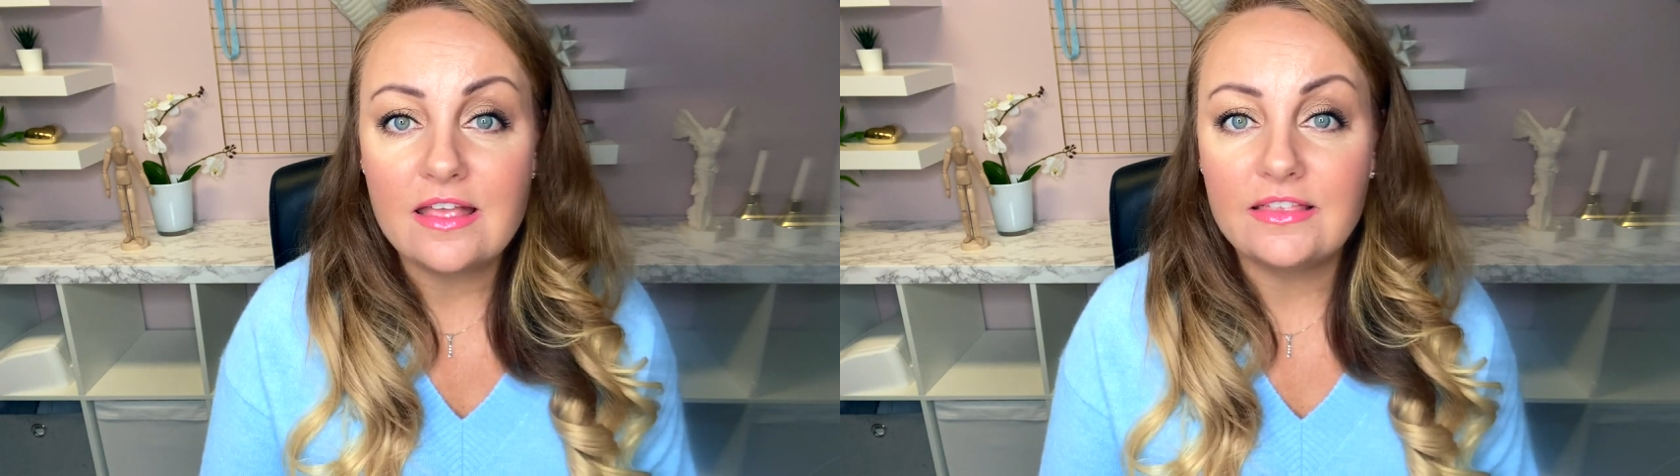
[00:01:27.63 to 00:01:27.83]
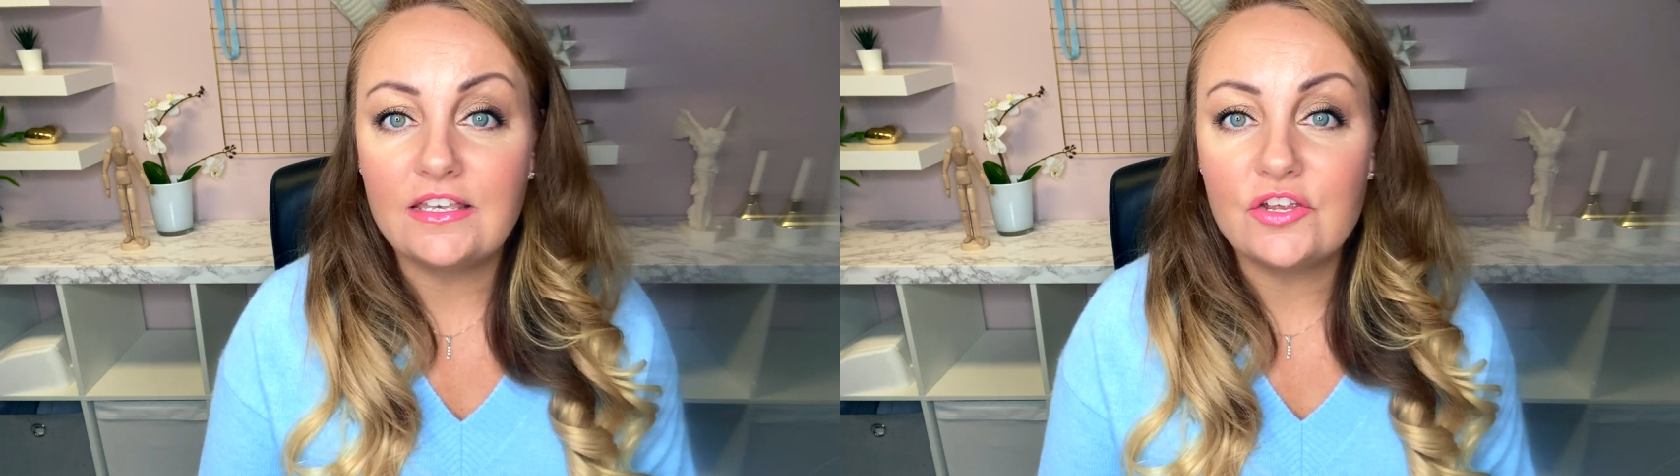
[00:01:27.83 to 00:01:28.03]

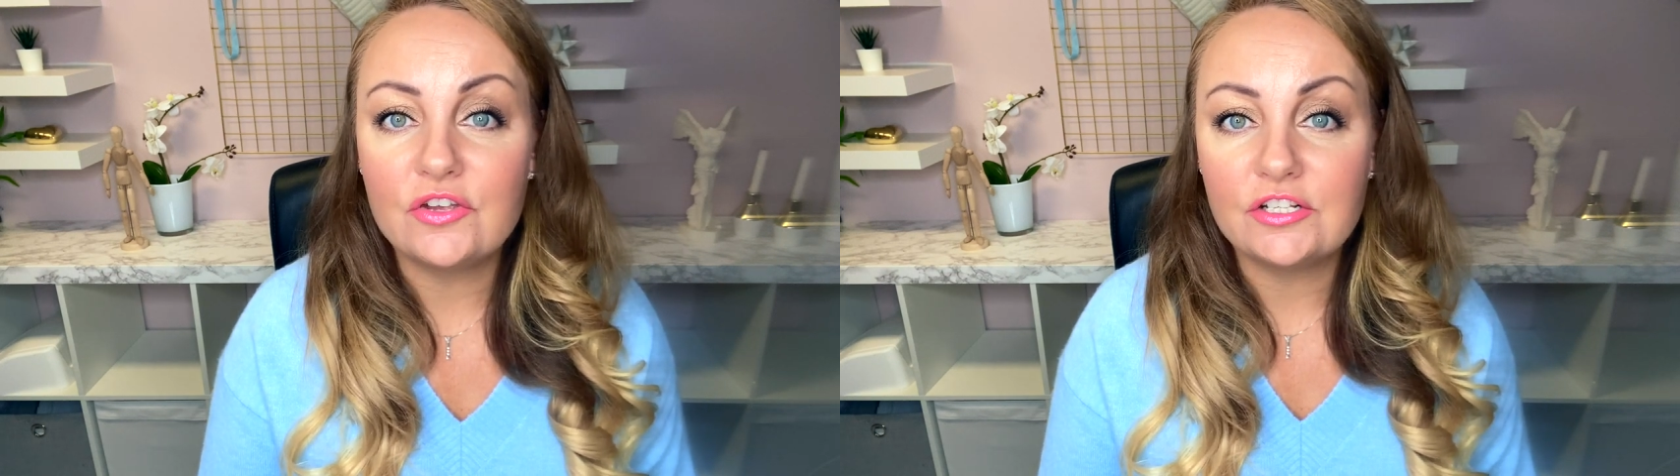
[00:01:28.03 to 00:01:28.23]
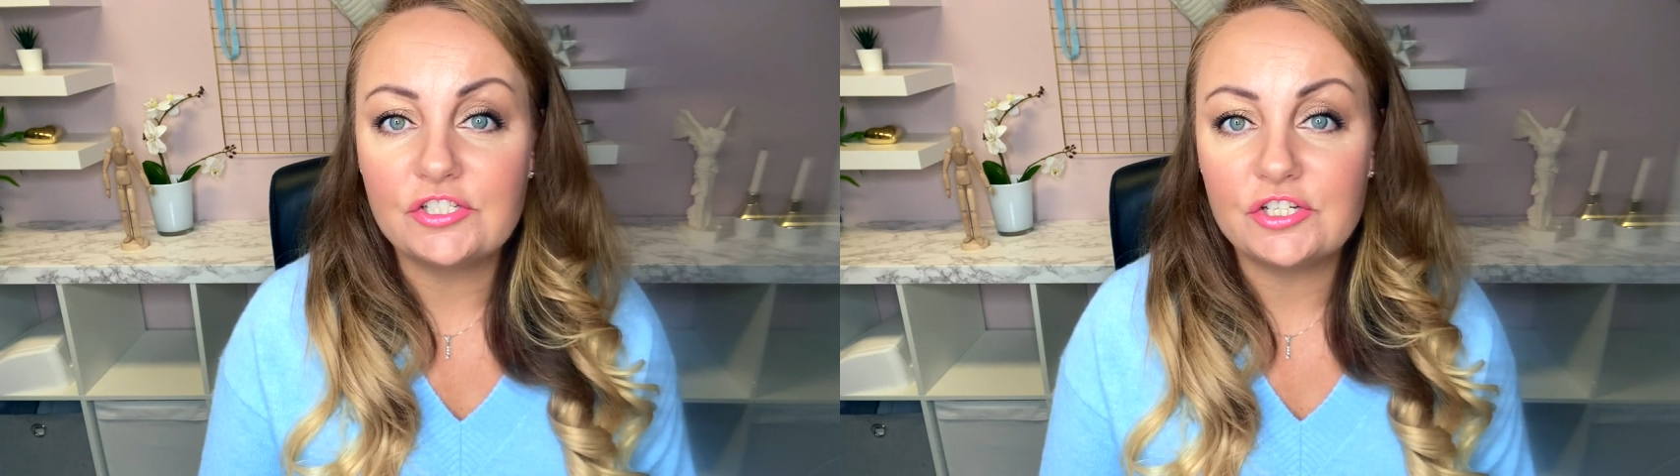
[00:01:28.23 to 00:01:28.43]
then you
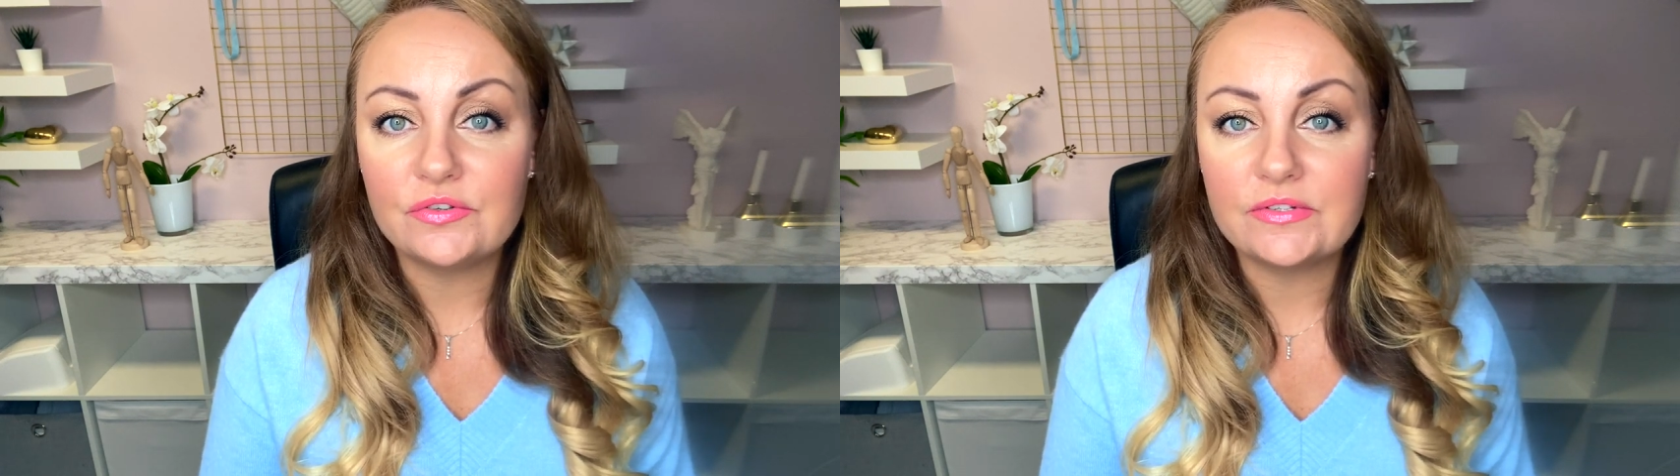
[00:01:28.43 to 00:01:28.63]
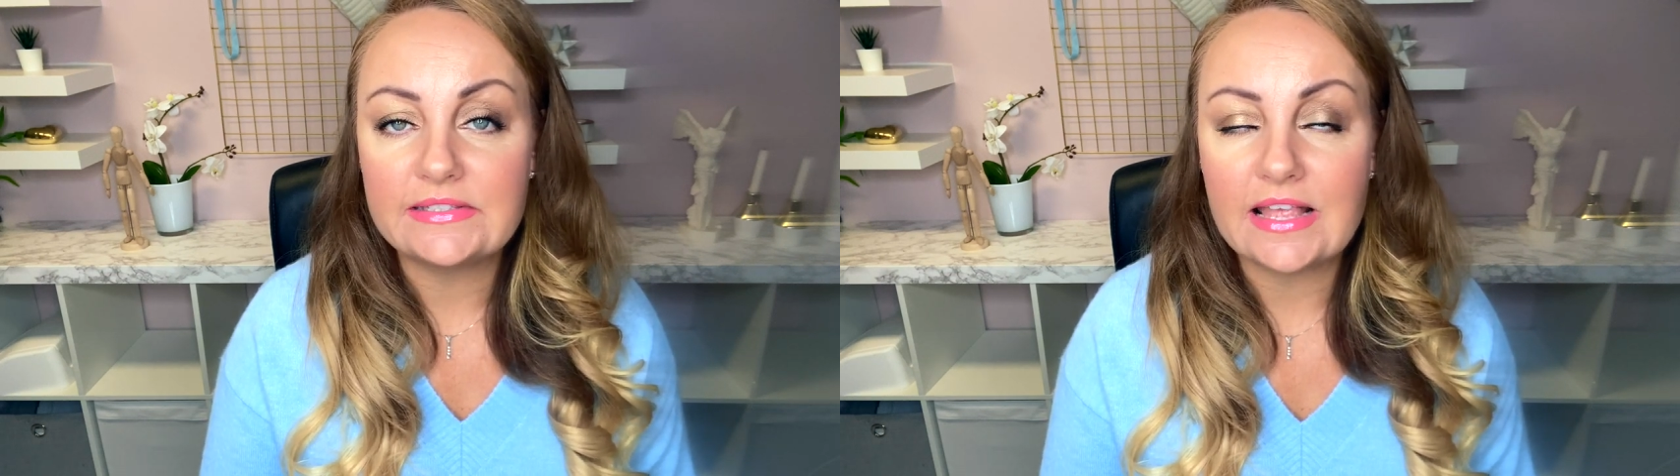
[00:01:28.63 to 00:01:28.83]
can
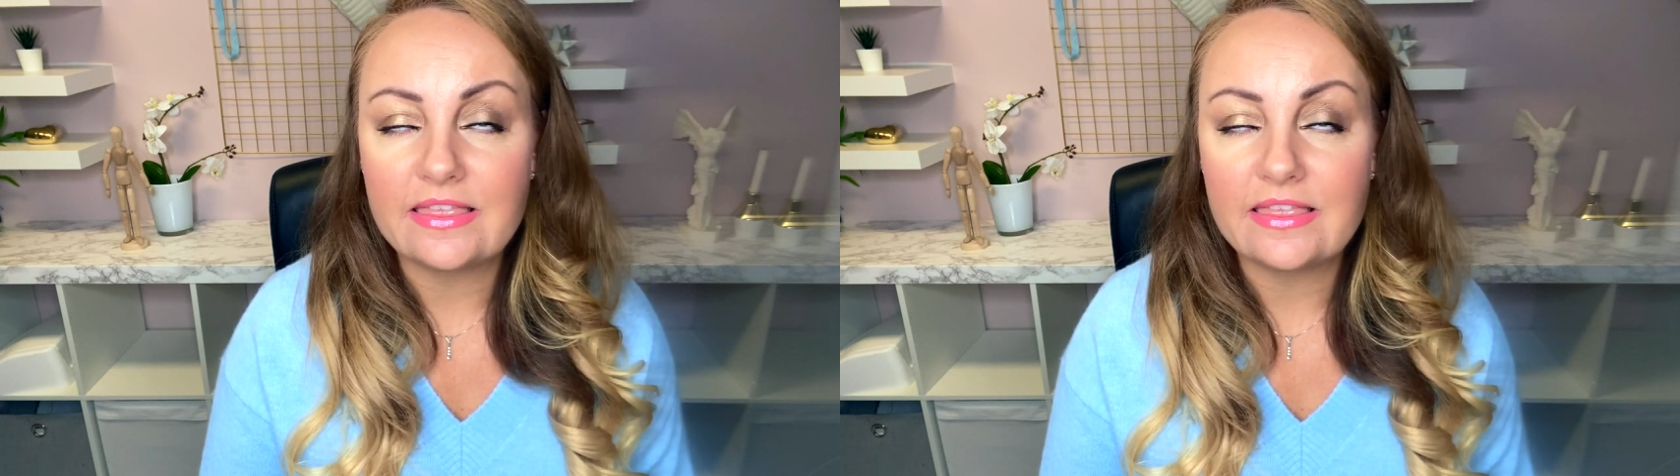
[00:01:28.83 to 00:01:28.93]
choose